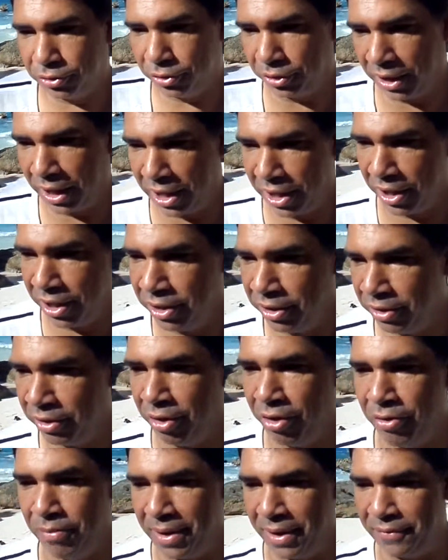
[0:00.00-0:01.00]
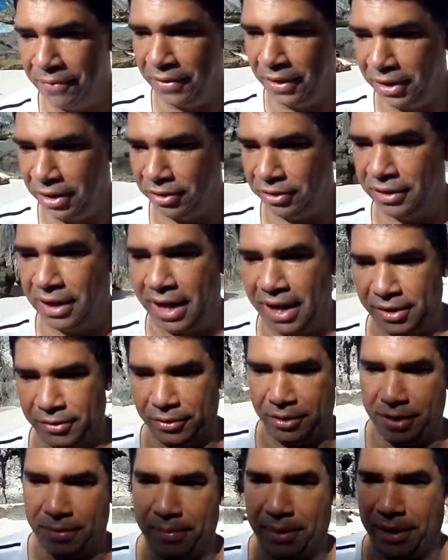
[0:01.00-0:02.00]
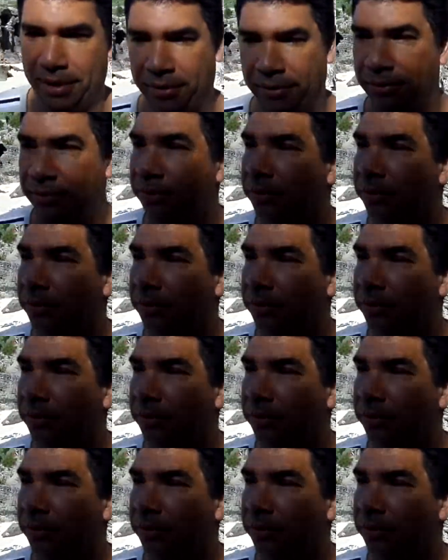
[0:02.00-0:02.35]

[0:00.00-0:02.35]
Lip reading: today on my video diary about?